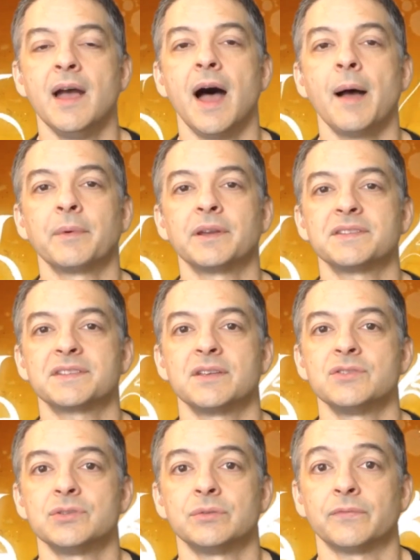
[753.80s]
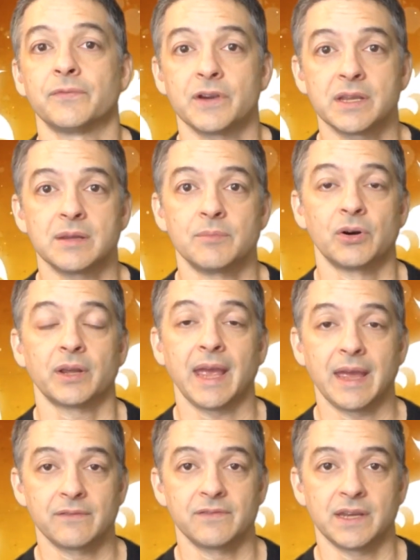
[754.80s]
I'm going to send you a free ebook
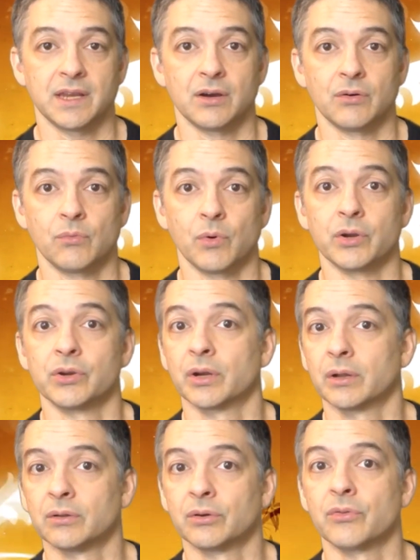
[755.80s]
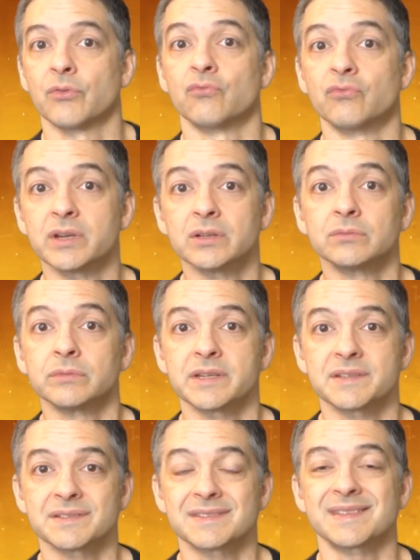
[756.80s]
and video where you're going to learn the real
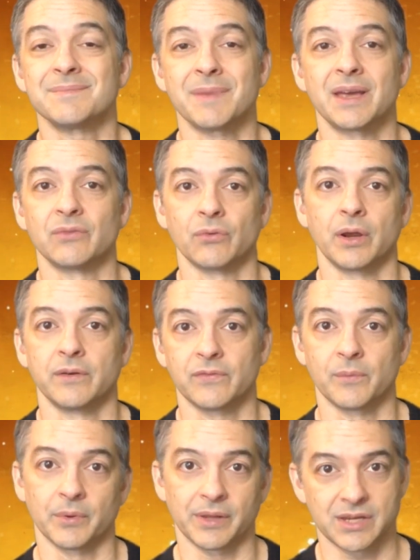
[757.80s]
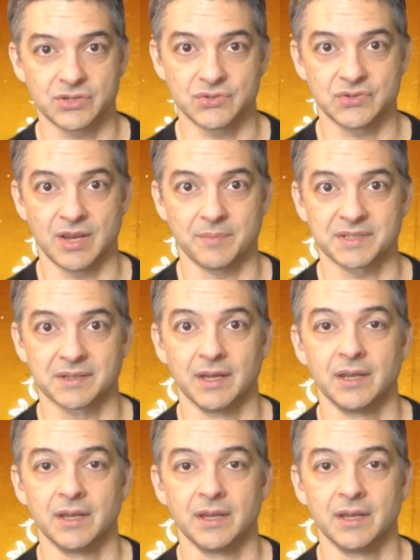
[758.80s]
reasons that men run from relationships.